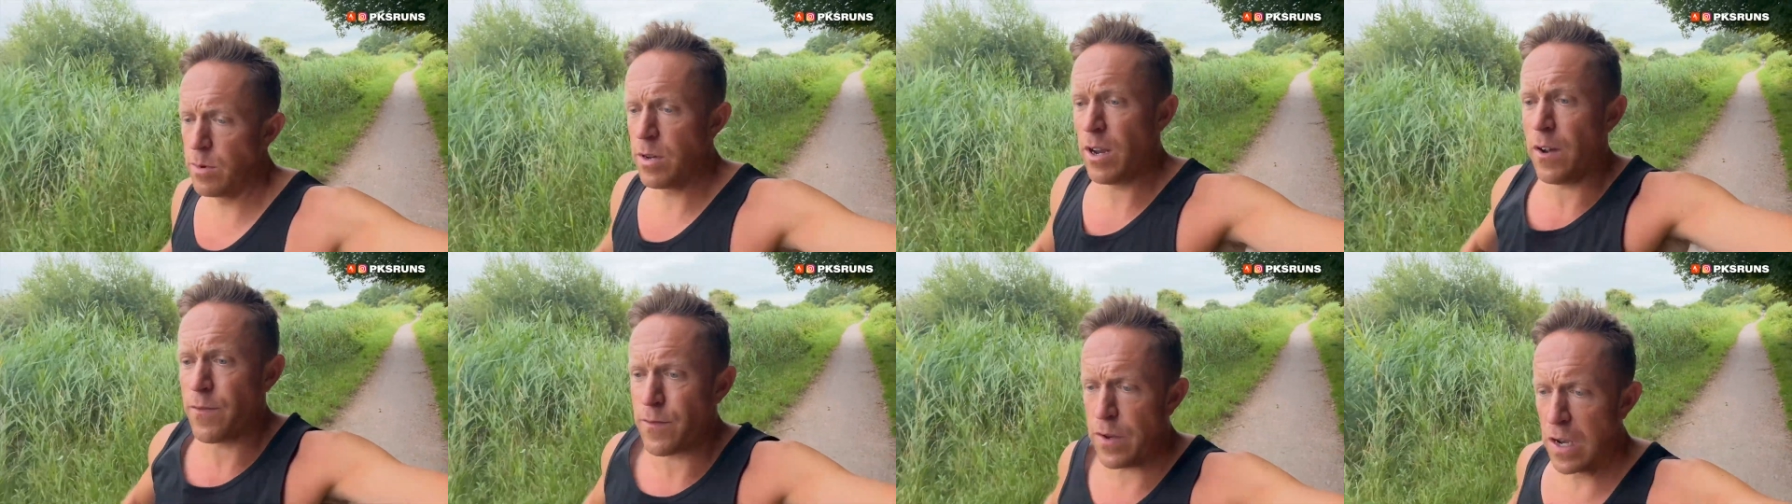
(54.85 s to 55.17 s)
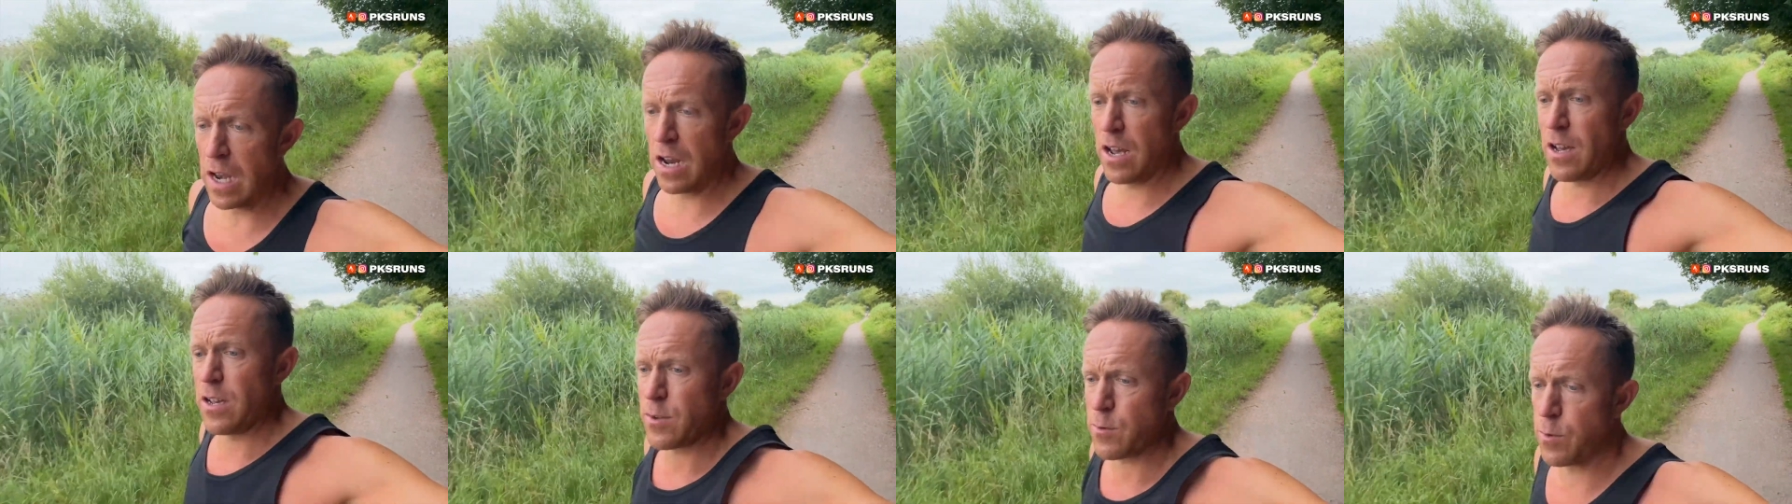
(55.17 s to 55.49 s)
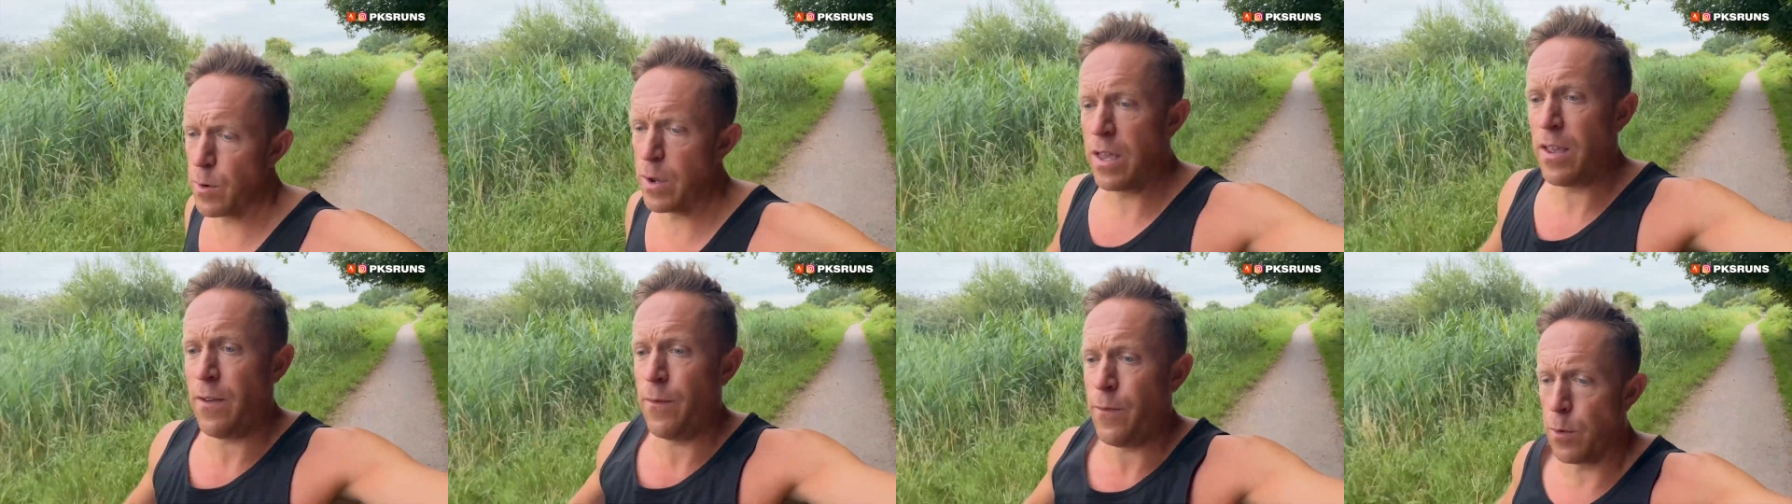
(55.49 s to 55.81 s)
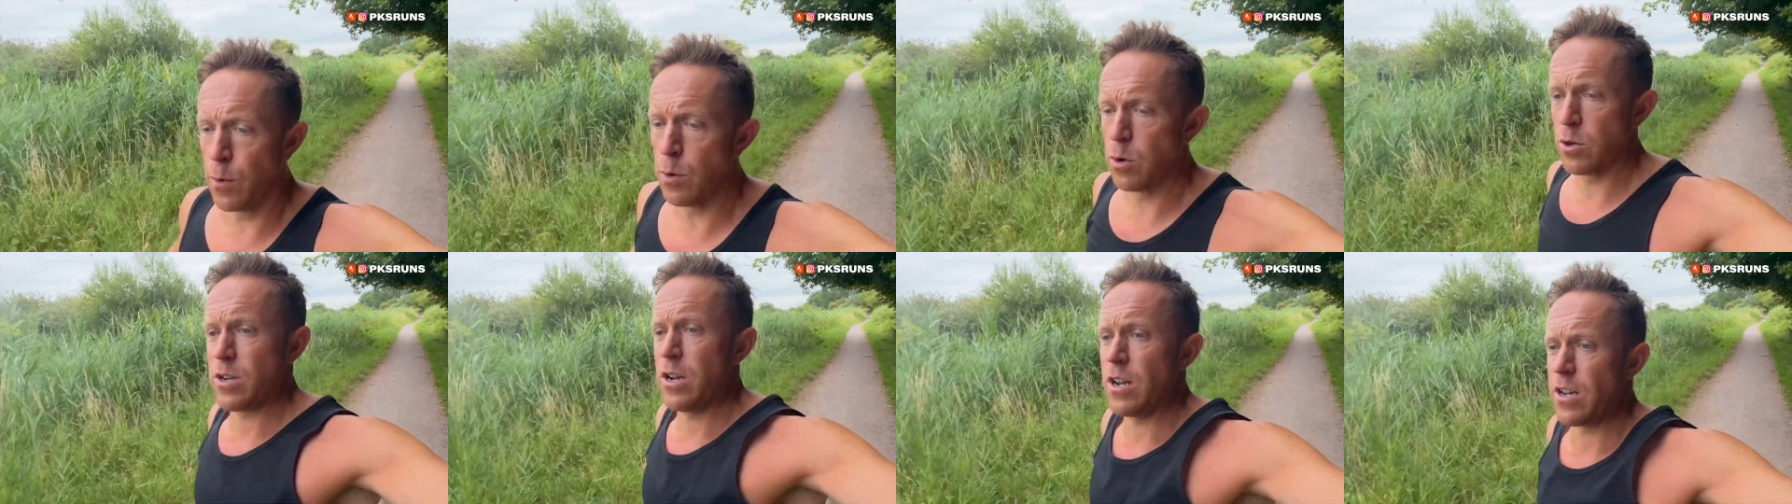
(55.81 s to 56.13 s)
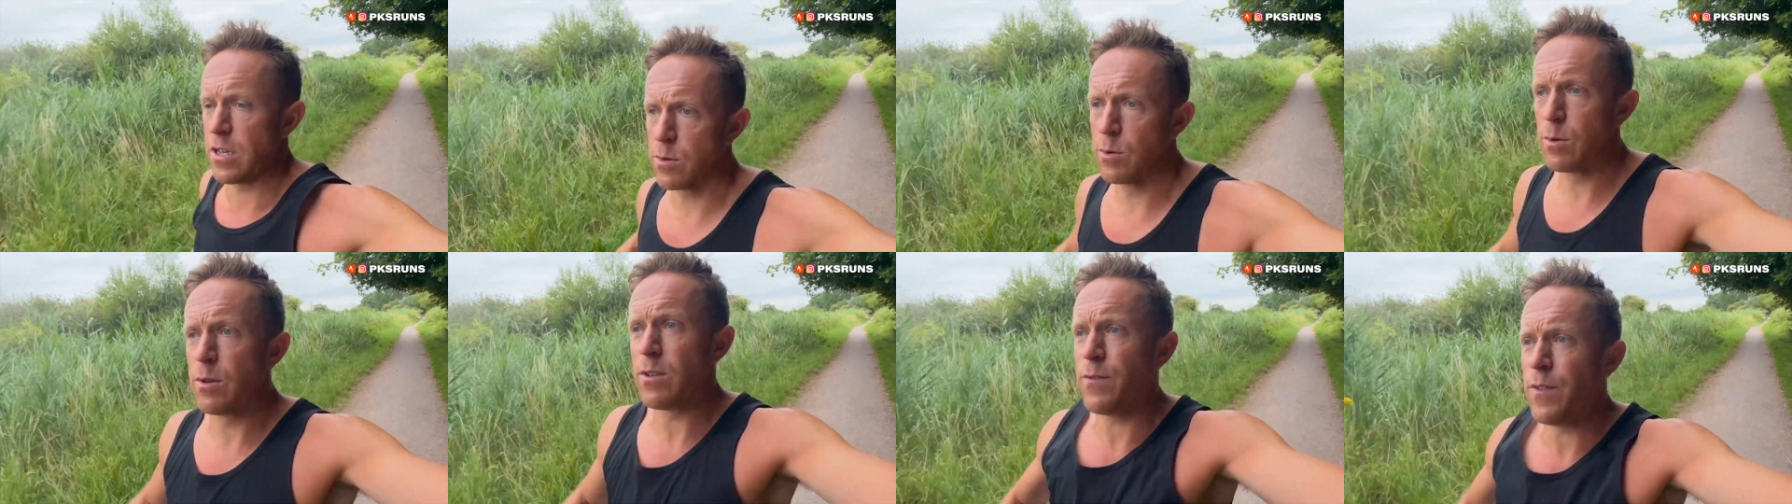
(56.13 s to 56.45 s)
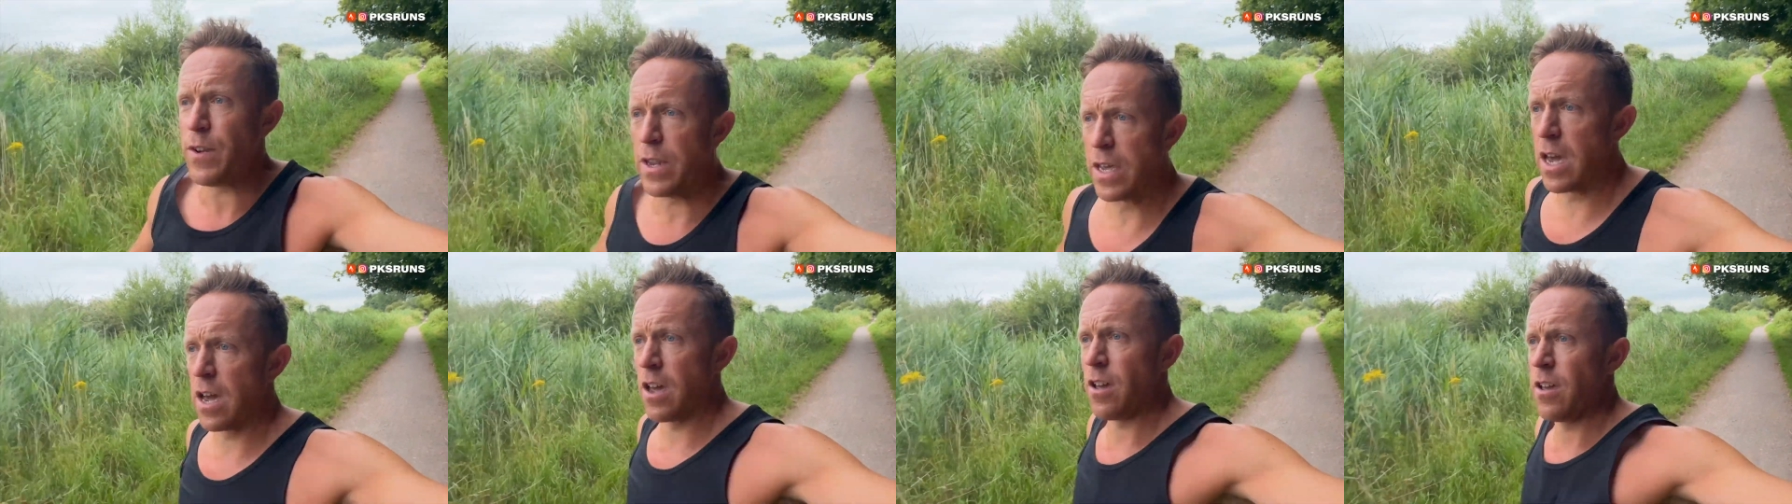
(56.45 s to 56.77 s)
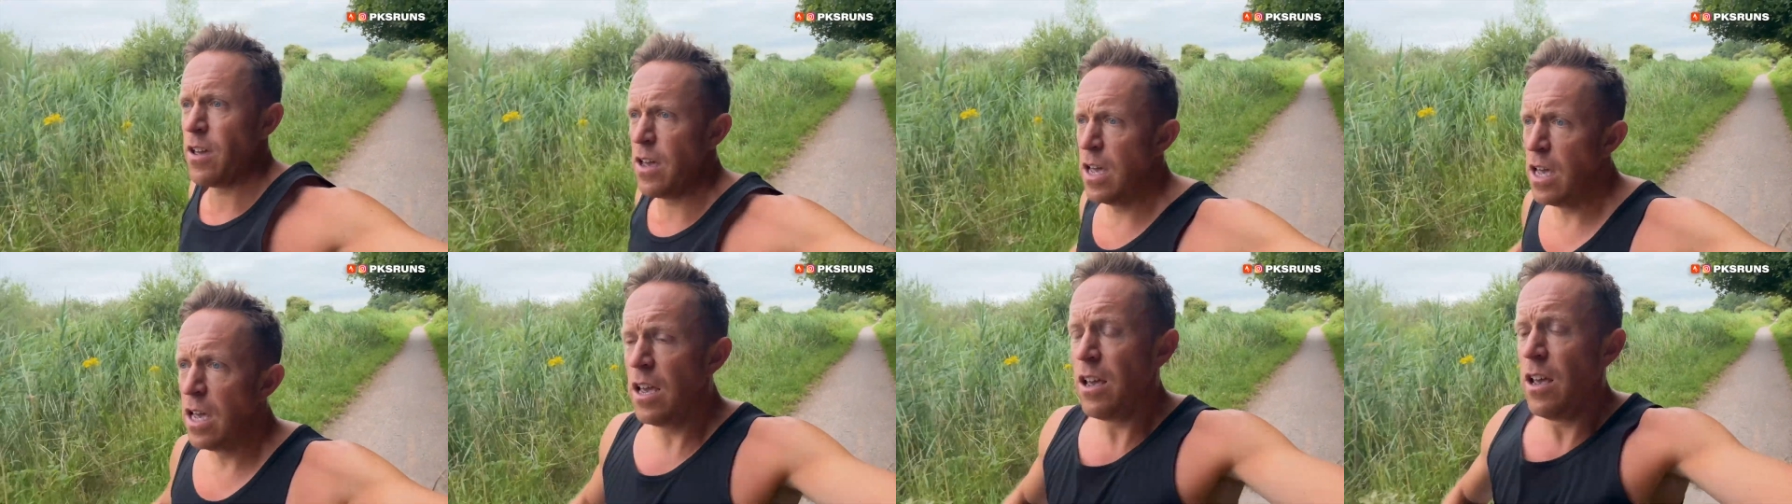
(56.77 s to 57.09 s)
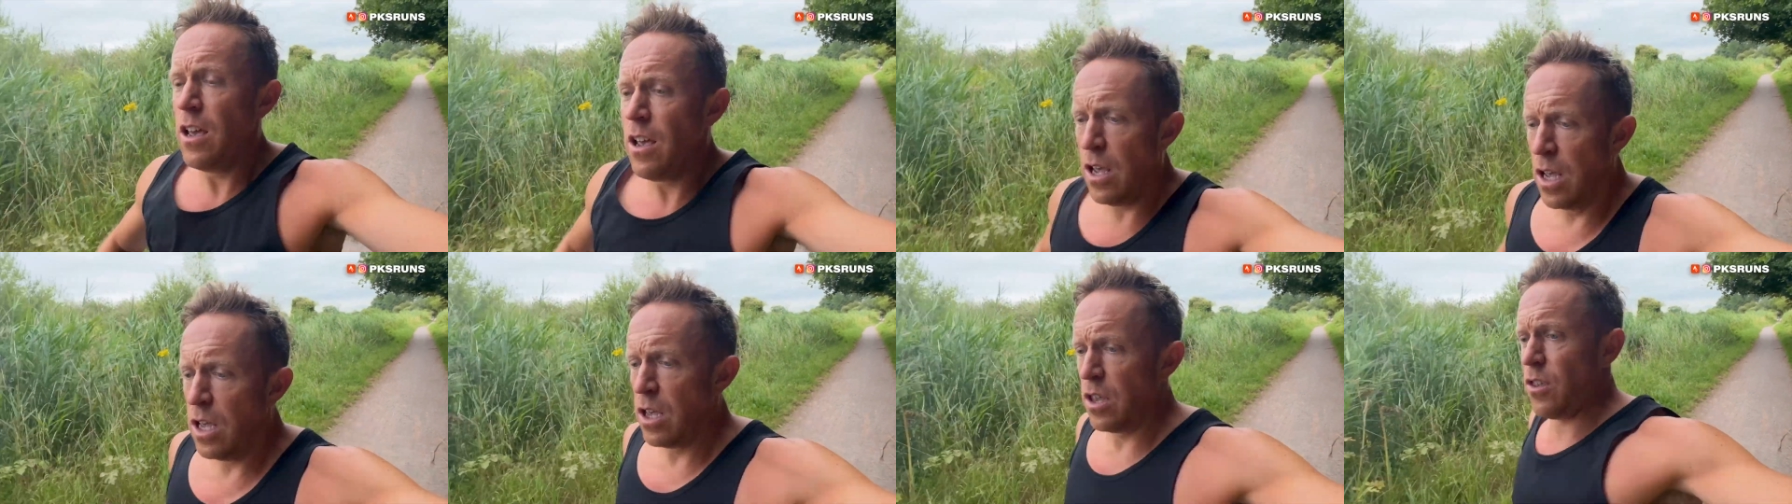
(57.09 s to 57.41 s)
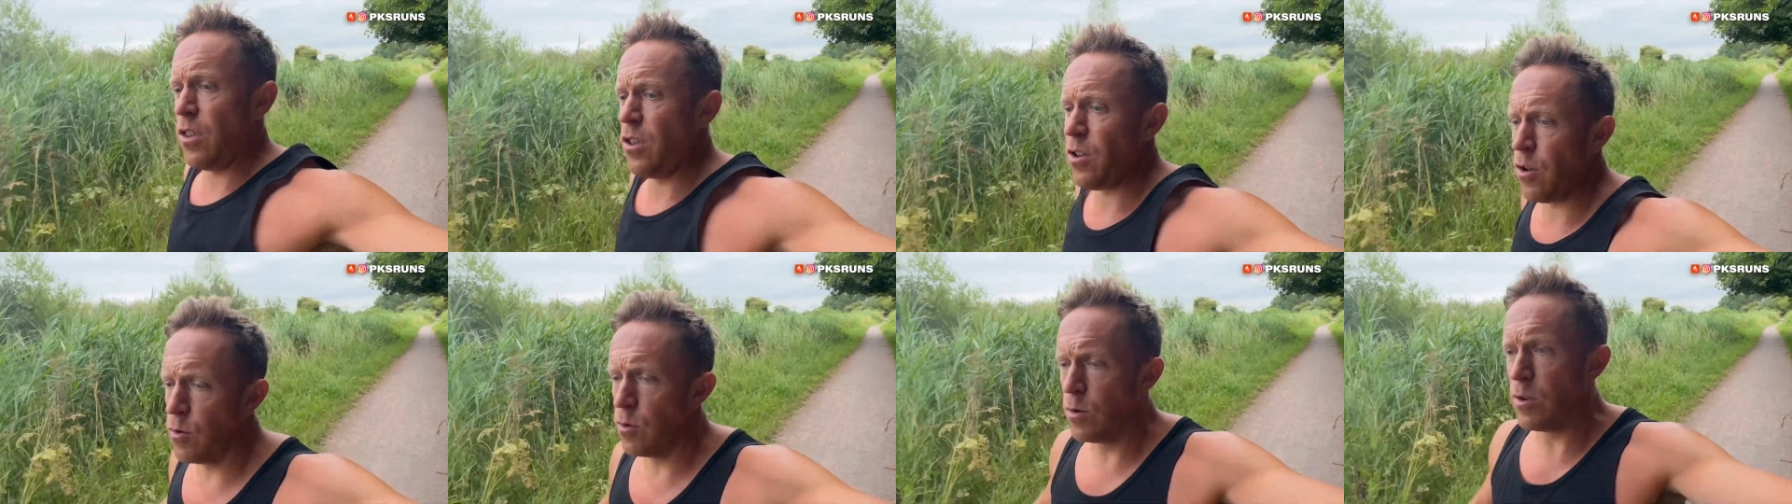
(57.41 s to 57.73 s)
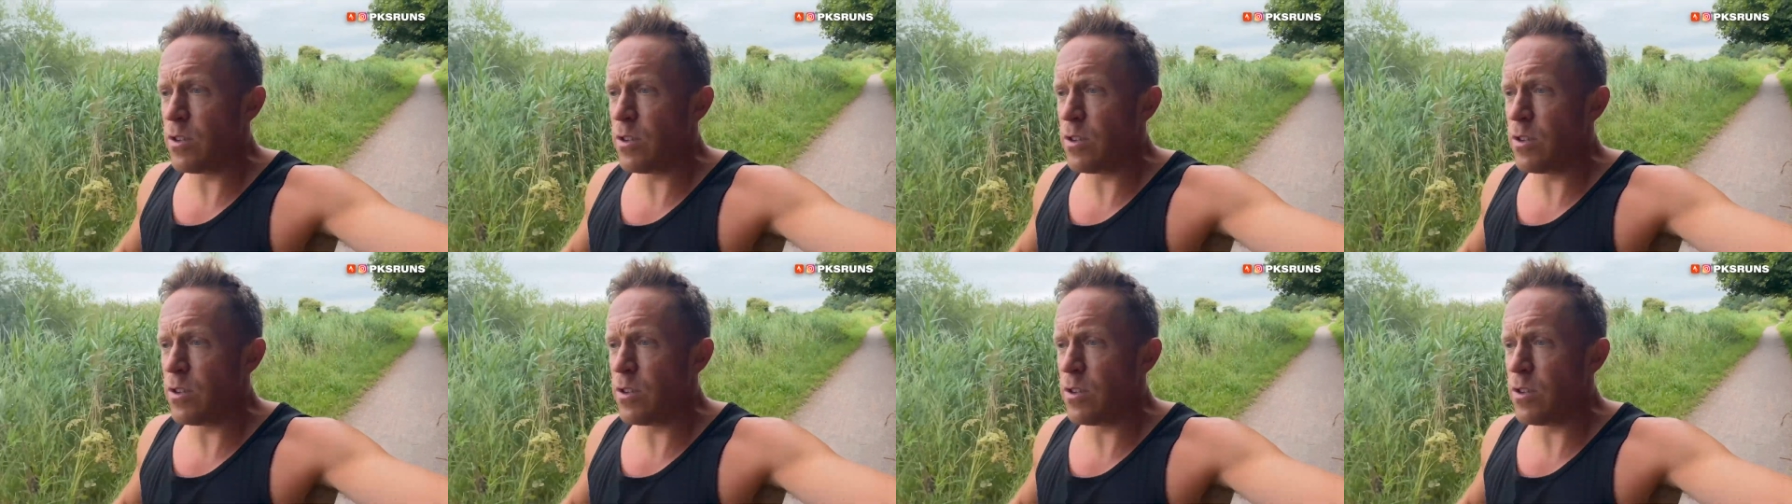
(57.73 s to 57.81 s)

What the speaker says: After last week, if you watched last week's video, you would